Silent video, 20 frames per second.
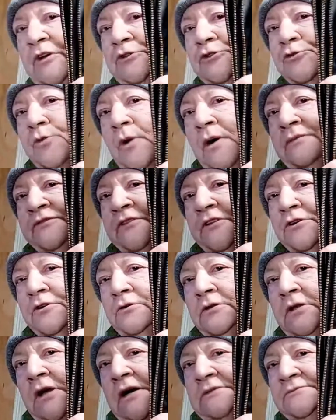12
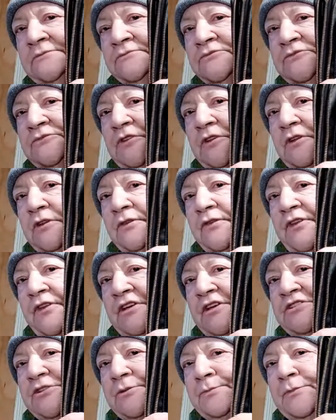little, um,
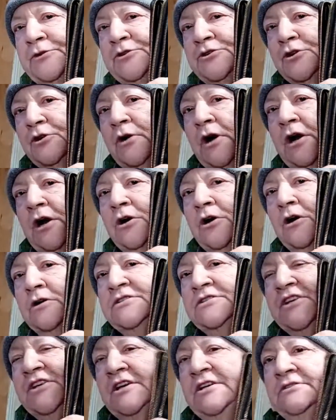these to put your credit
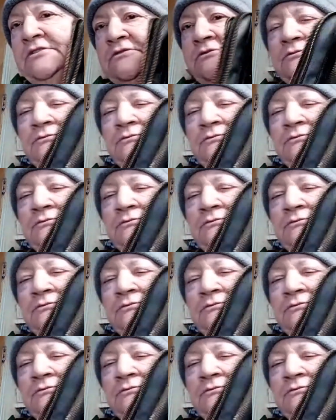cards in.